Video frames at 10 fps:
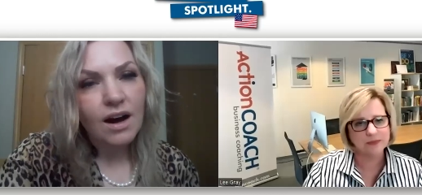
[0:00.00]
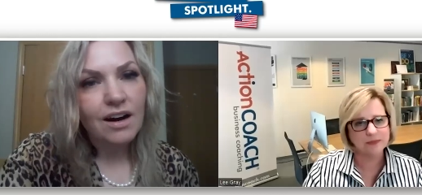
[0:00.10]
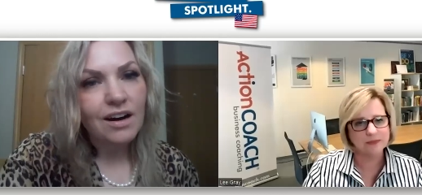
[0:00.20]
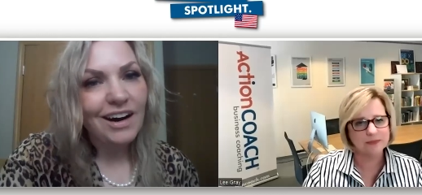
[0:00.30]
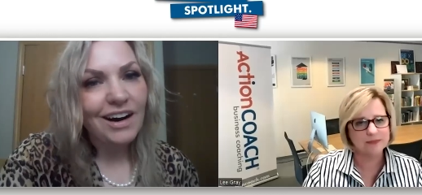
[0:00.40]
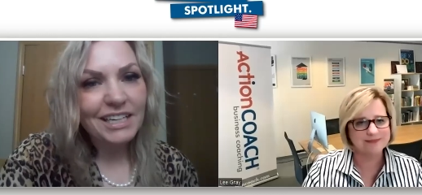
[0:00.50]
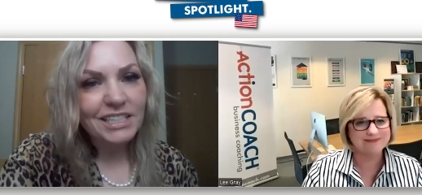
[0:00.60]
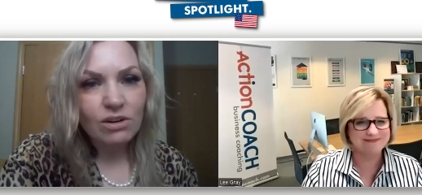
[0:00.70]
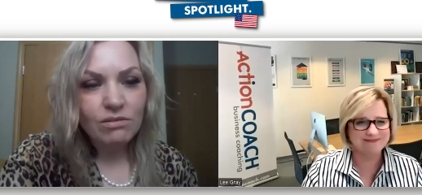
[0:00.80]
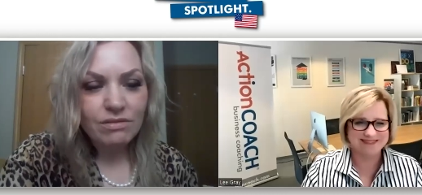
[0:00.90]
Speaker 1: Uh, I
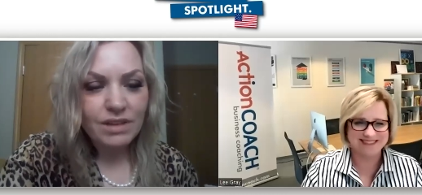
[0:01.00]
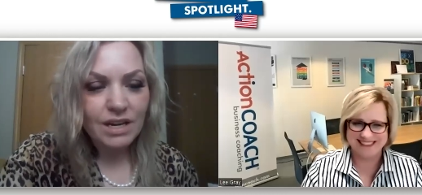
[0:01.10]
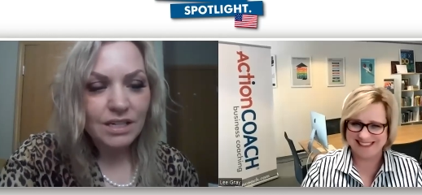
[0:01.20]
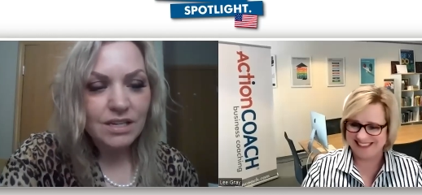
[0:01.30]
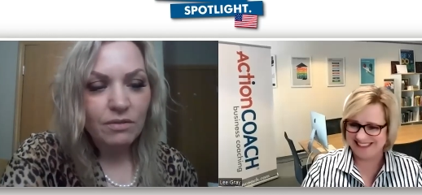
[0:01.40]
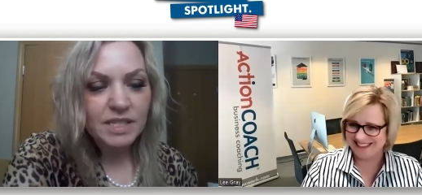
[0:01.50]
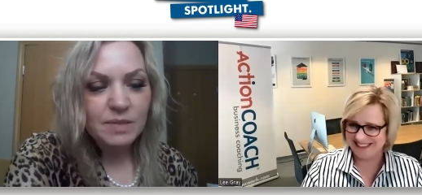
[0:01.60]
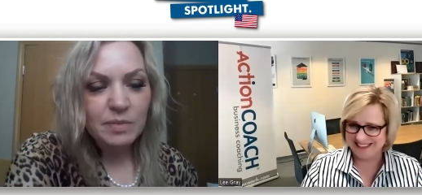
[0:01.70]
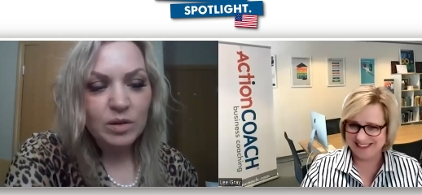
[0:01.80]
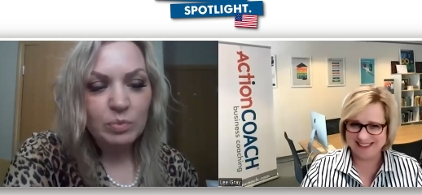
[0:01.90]
don't think so. It's
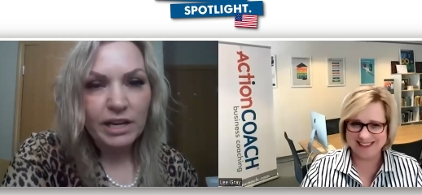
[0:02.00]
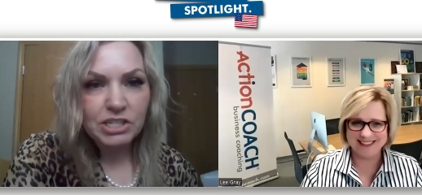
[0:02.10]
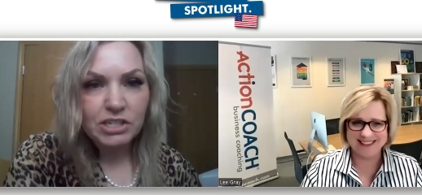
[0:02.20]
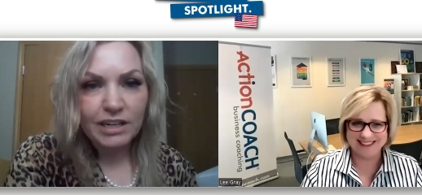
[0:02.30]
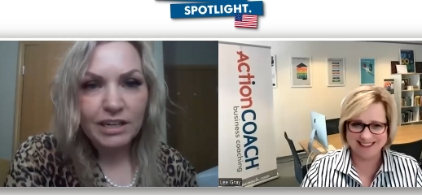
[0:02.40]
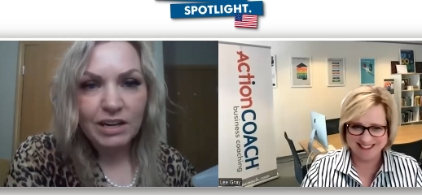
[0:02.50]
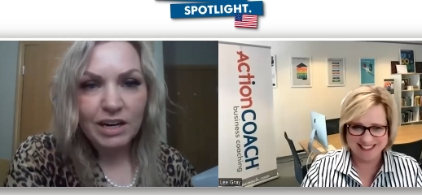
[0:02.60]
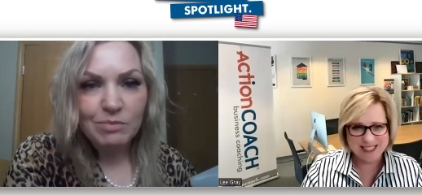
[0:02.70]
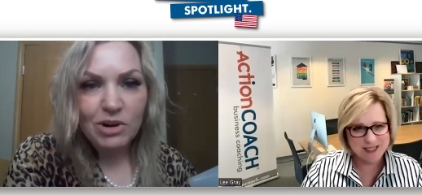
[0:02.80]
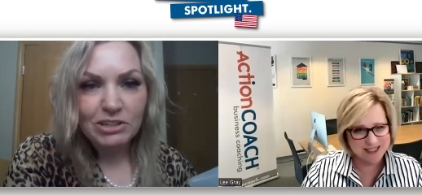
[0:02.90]
been a pleasure.
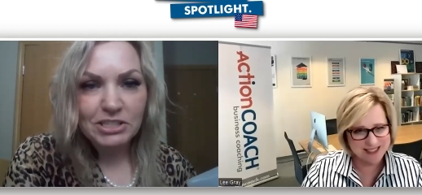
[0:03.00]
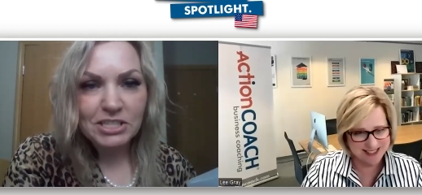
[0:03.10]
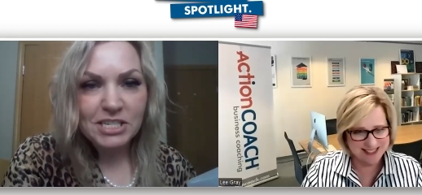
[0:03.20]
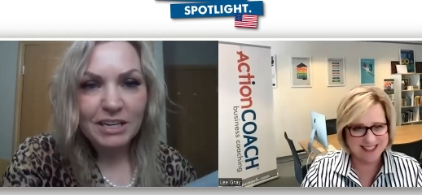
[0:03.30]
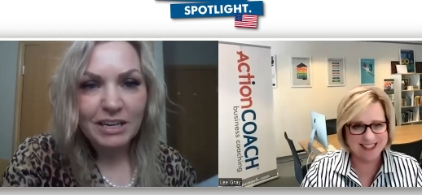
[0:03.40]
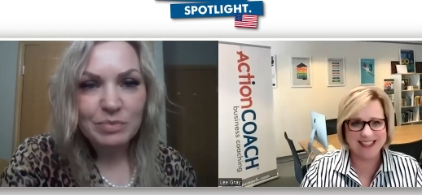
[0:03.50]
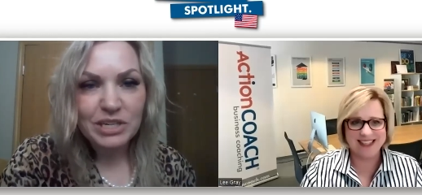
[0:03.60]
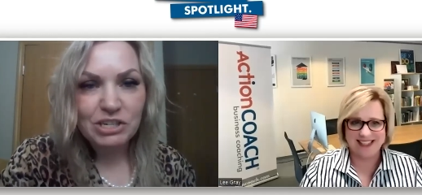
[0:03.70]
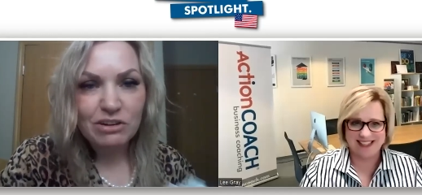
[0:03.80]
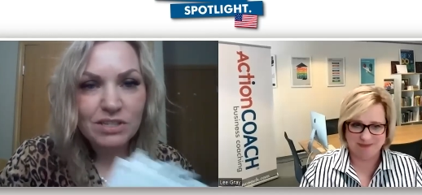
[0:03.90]
I, am honored to be
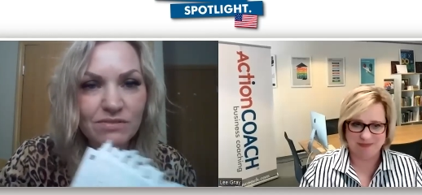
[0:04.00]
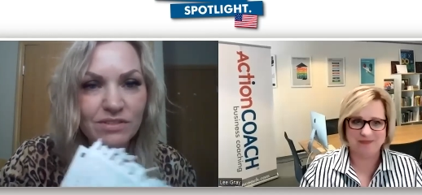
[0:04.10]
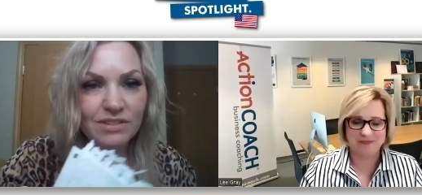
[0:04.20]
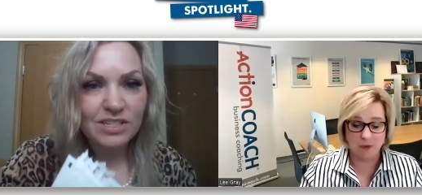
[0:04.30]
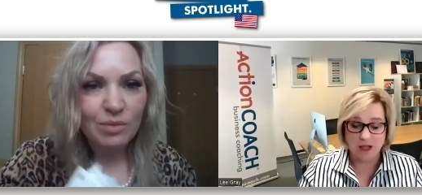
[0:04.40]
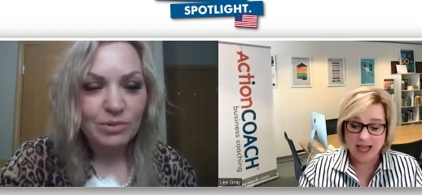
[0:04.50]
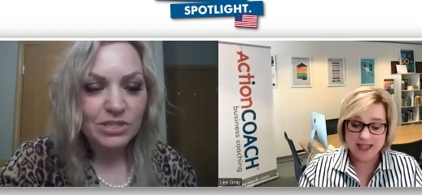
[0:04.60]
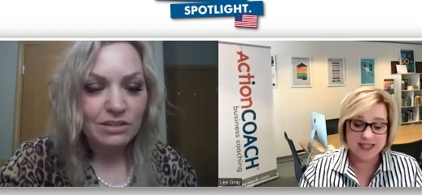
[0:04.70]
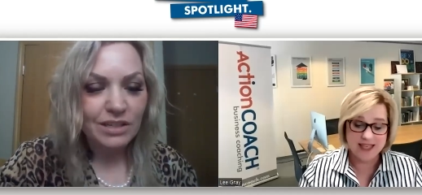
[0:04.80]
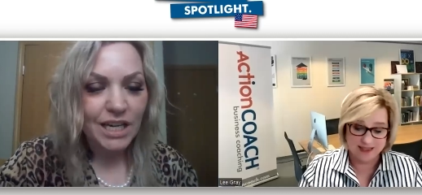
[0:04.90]
chosen for this. Well, I
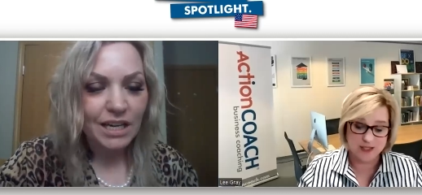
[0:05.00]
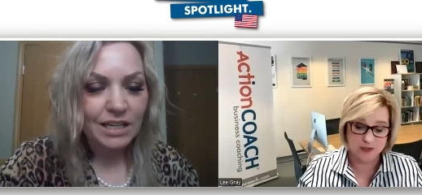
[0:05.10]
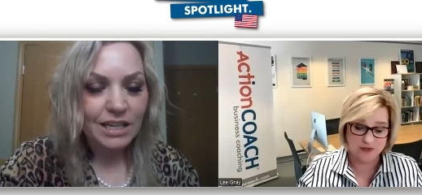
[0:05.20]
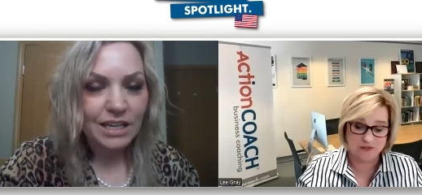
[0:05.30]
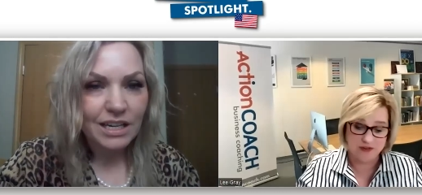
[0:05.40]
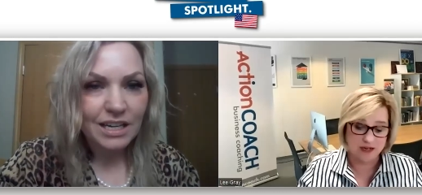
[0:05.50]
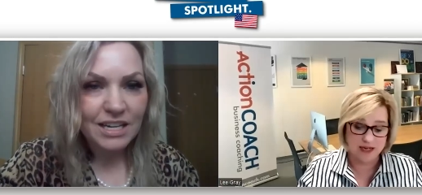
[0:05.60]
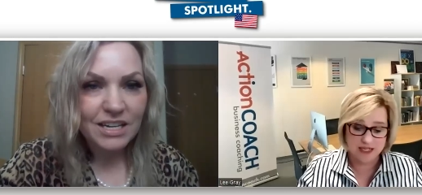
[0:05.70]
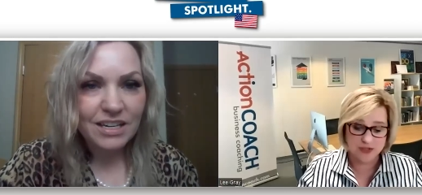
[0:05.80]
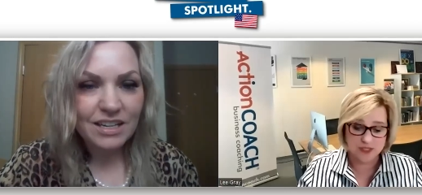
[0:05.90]
think this
Speaker 2: was a
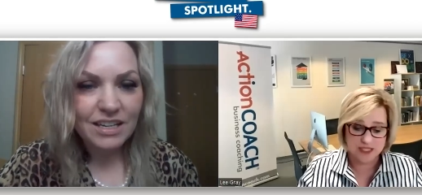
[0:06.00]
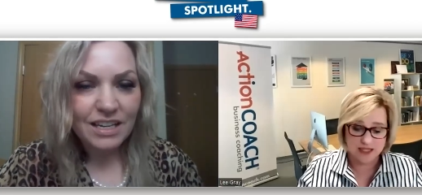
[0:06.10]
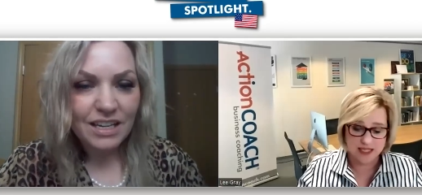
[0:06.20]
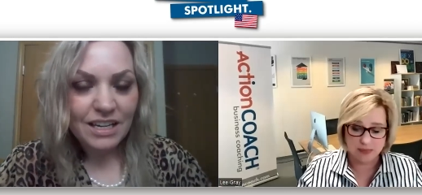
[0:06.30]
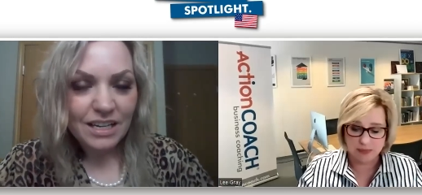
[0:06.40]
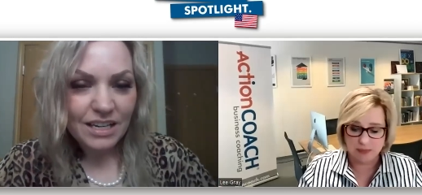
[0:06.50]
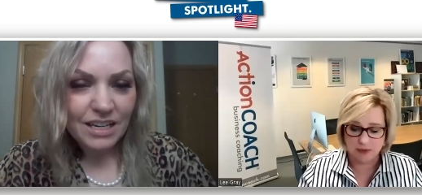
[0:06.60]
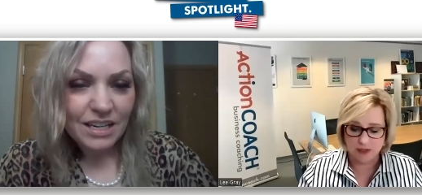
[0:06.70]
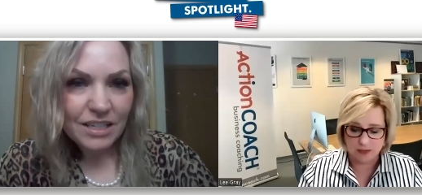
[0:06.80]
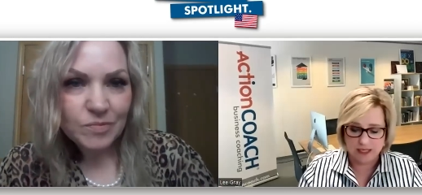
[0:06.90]
very interesting thing, and
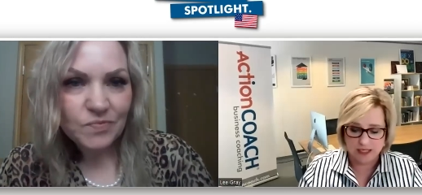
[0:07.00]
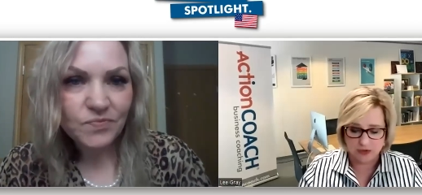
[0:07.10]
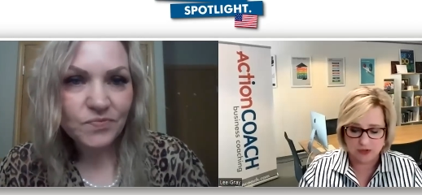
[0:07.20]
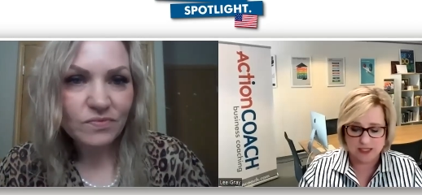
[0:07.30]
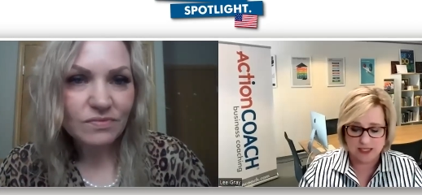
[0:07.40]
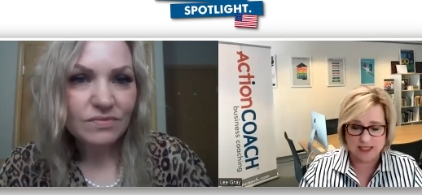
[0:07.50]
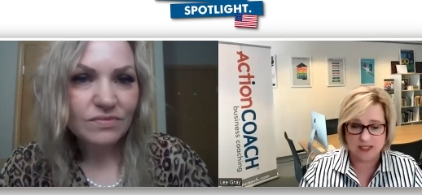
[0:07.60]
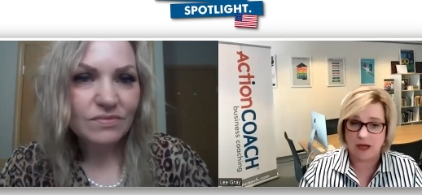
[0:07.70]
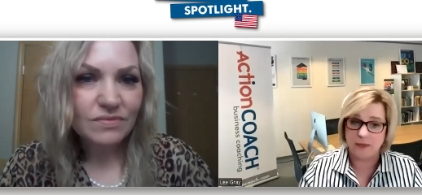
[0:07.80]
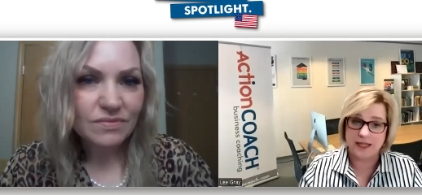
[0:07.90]
people are going to be interested in.
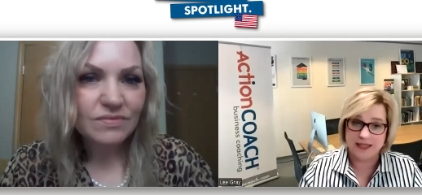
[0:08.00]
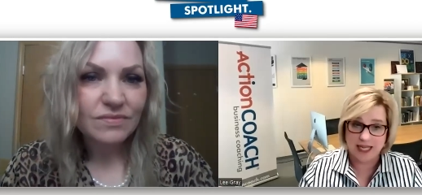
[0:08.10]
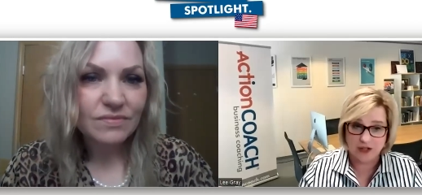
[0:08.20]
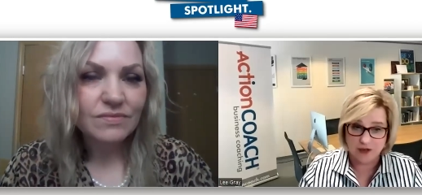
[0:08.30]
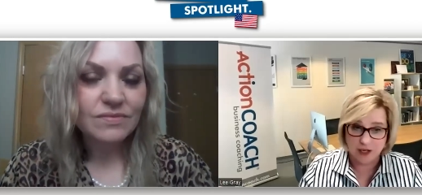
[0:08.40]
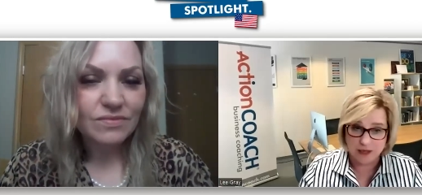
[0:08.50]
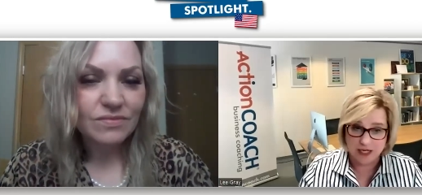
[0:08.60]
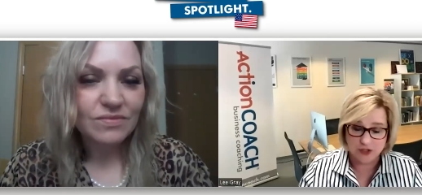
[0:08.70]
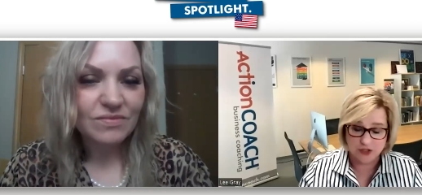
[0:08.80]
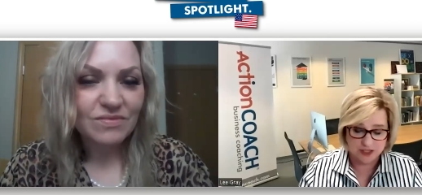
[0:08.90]
So I want to thank you very
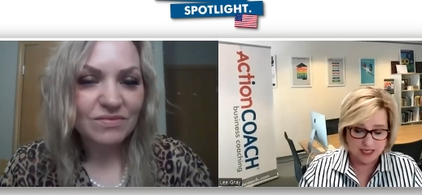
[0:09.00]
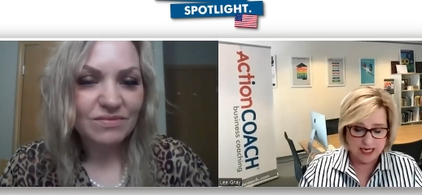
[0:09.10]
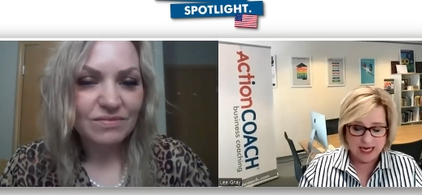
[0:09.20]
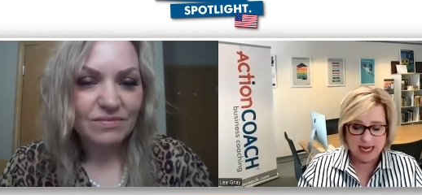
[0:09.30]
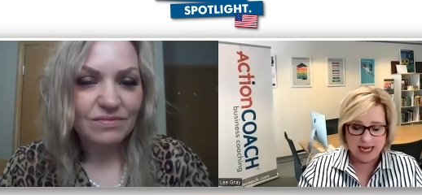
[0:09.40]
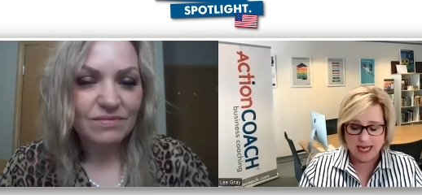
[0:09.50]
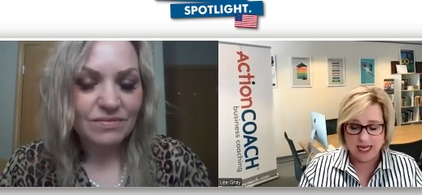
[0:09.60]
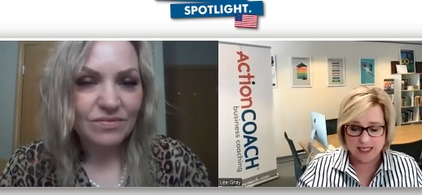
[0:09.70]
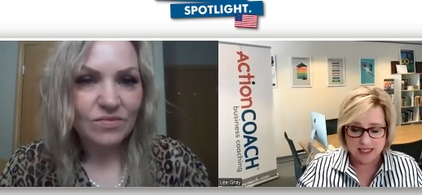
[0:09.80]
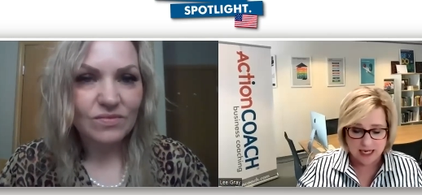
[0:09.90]
much. And